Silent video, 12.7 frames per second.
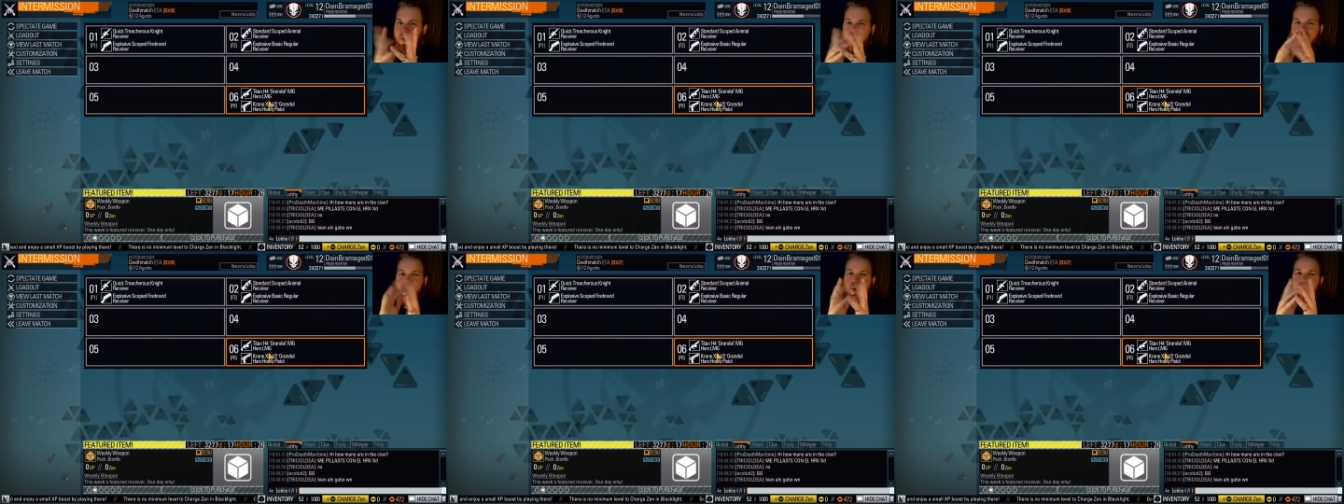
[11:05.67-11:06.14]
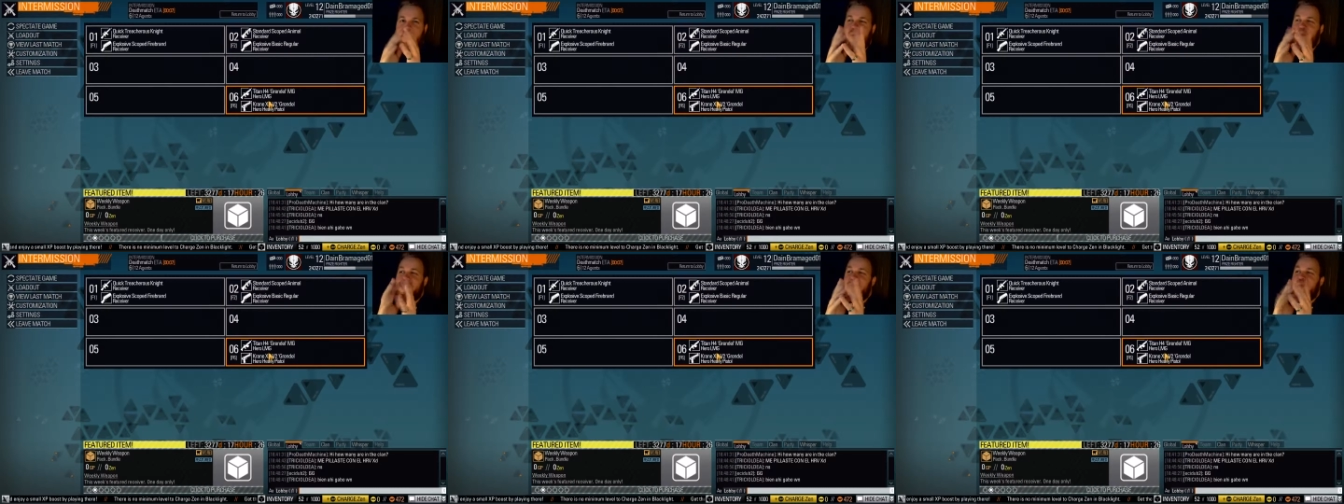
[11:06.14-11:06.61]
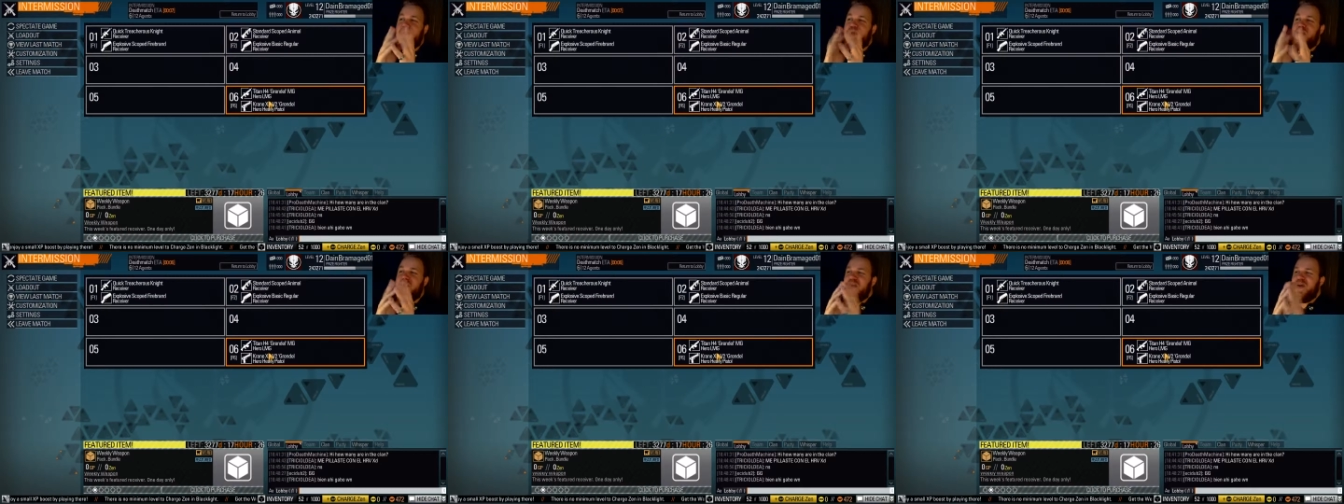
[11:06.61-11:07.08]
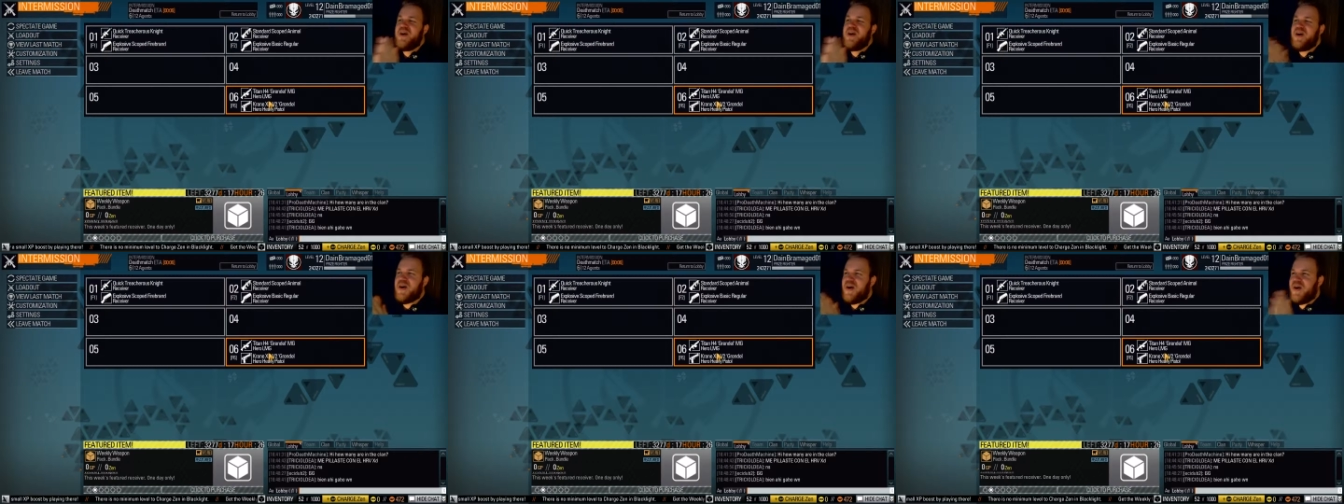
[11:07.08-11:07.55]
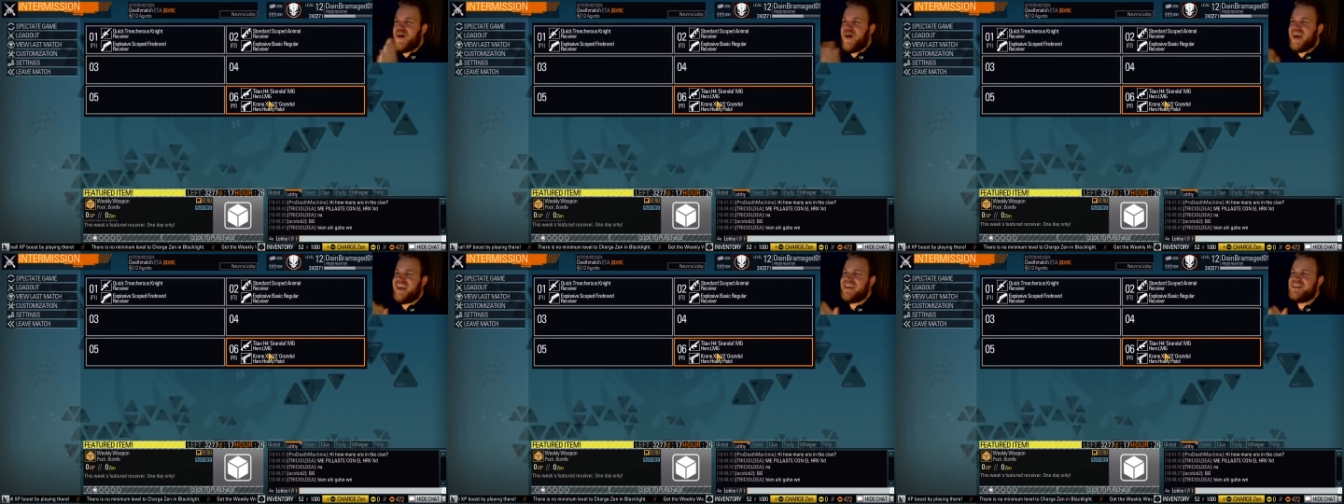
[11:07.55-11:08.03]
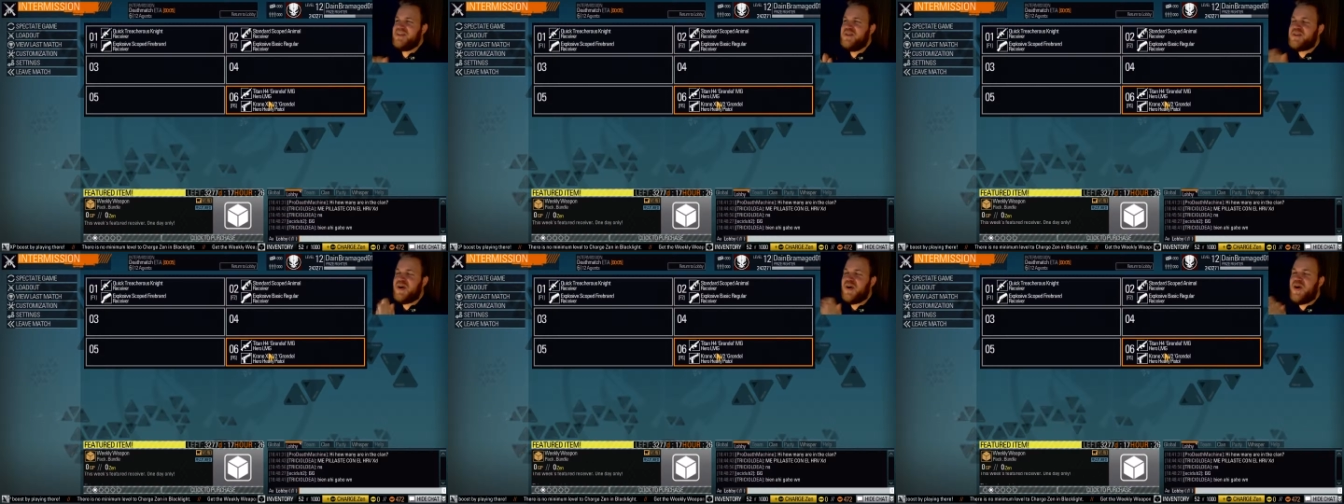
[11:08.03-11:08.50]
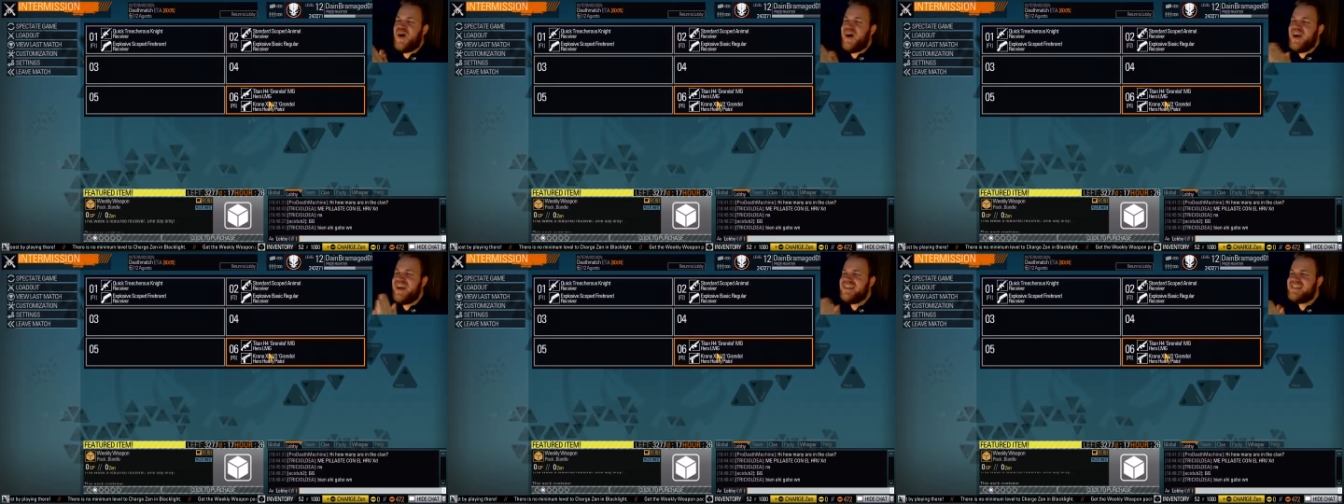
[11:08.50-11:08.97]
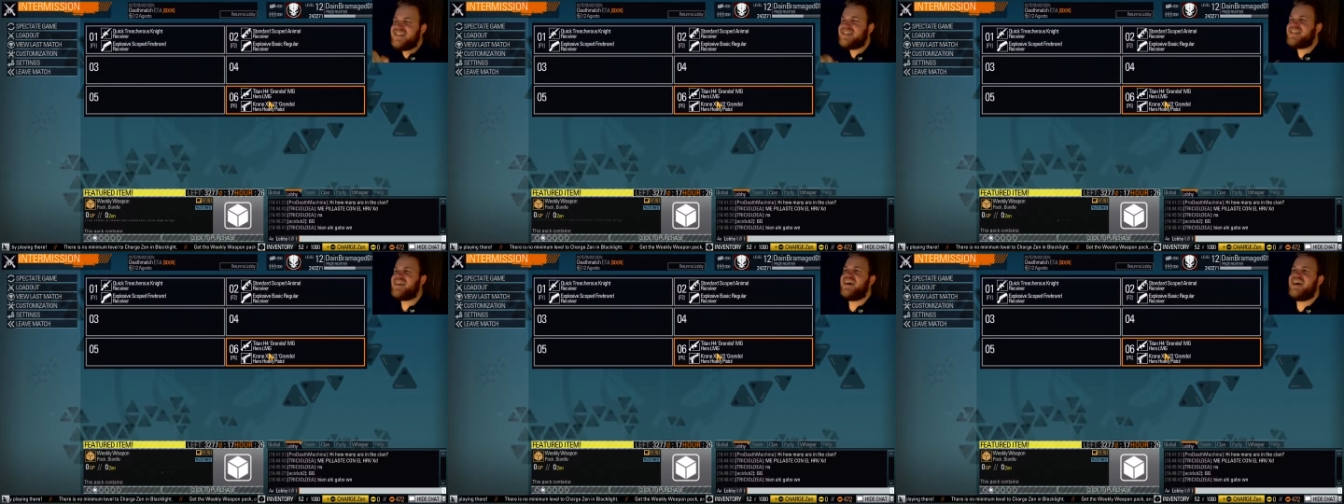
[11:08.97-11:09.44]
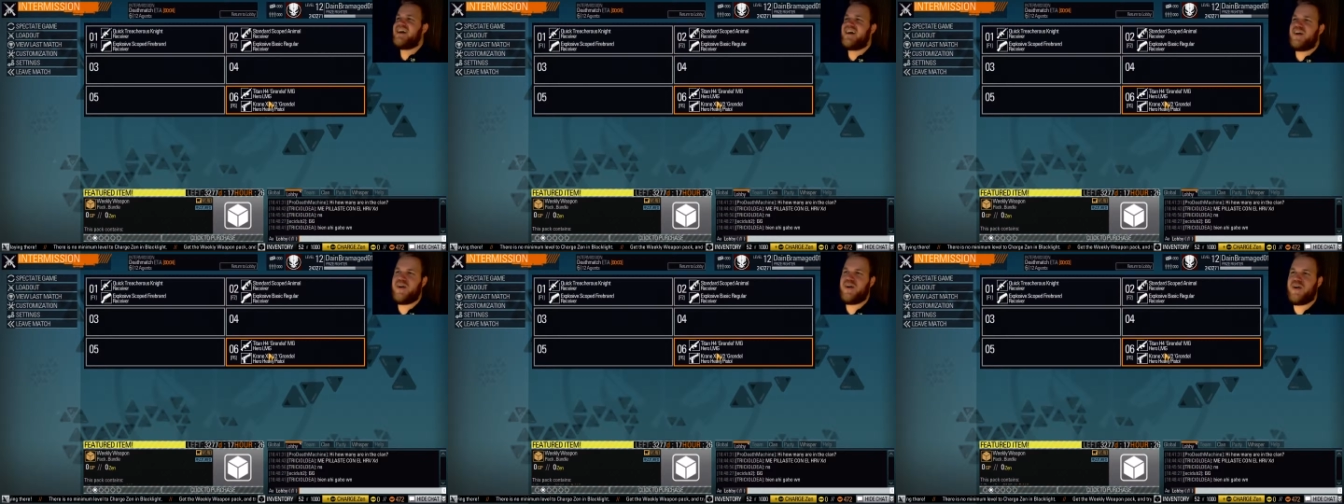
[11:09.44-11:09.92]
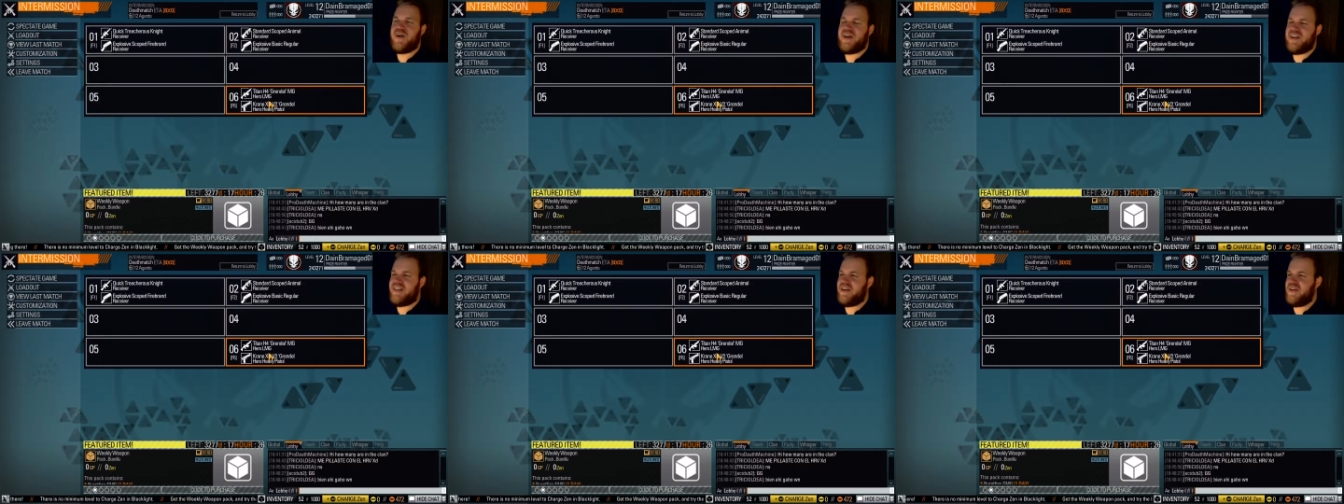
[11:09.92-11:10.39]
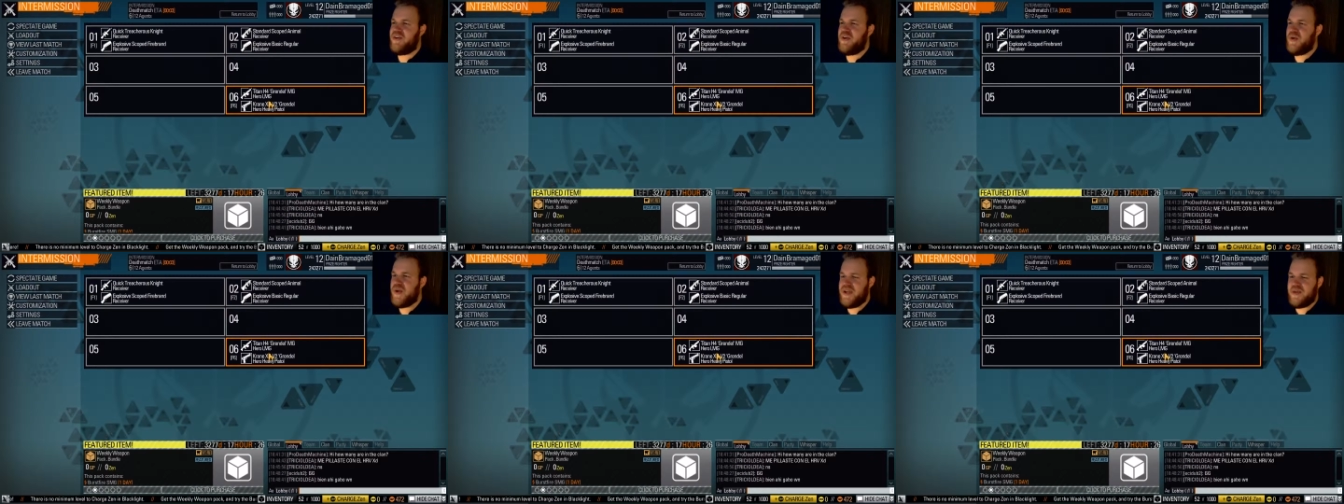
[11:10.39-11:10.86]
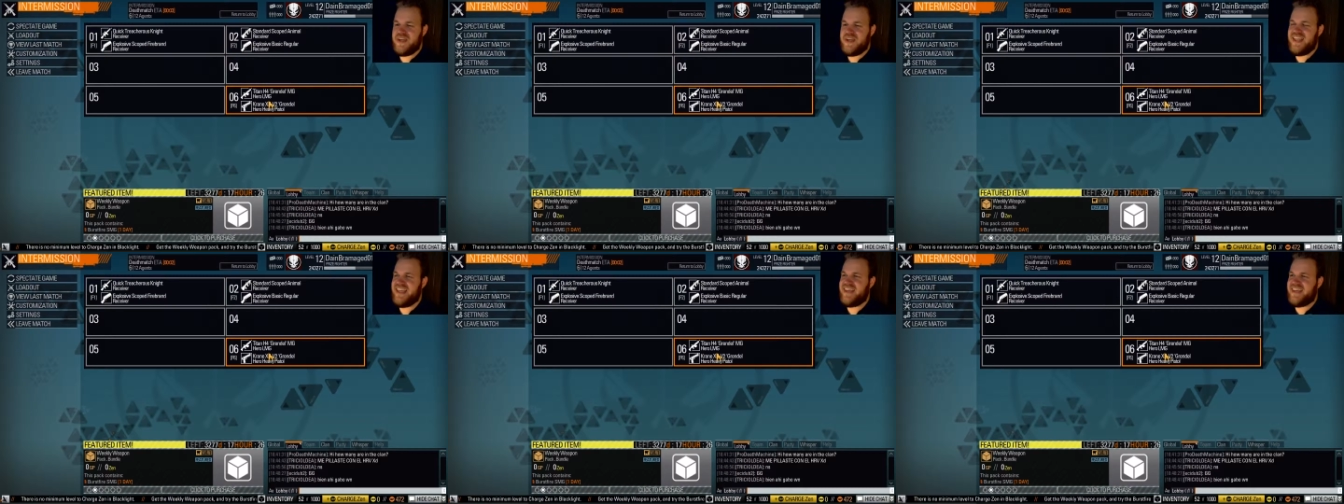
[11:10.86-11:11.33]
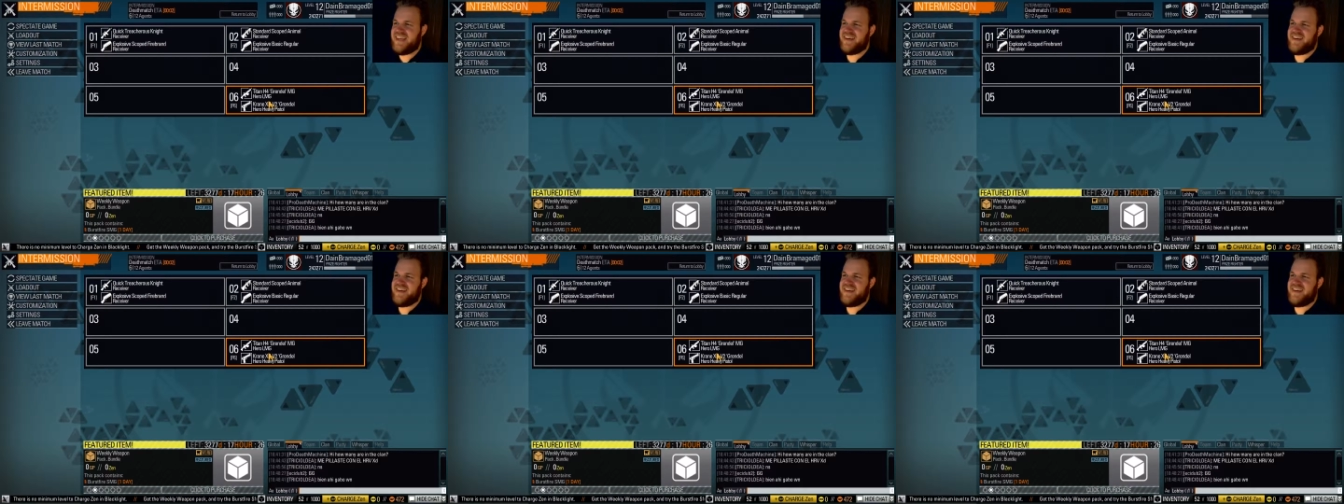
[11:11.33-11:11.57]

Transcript: Oh, I get new toys. Oh, and they're new and unique.